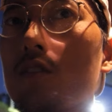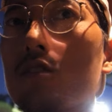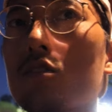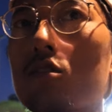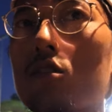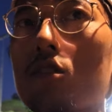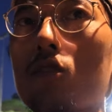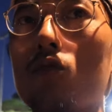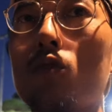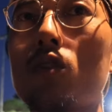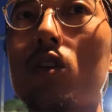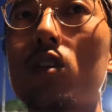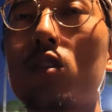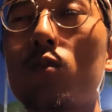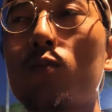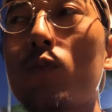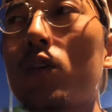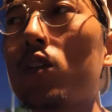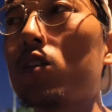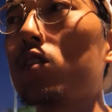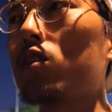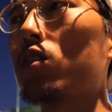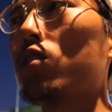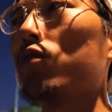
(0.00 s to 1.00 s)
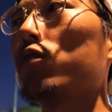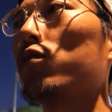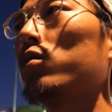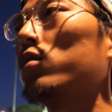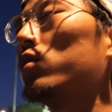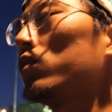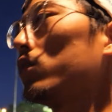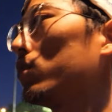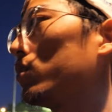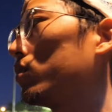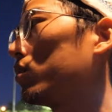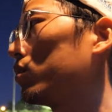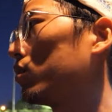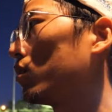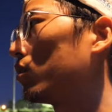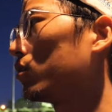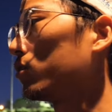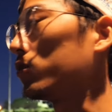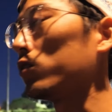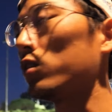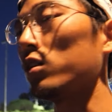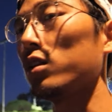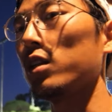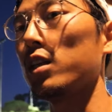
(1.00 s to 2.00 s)
is so expensive.
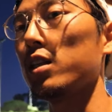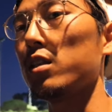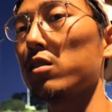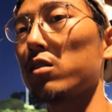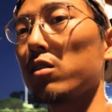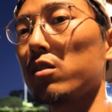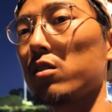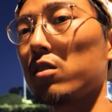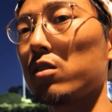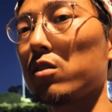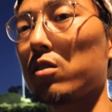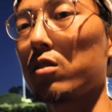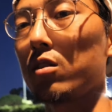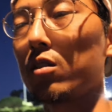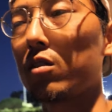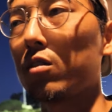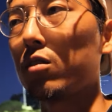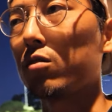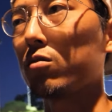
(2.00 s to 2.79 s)
All the lenses.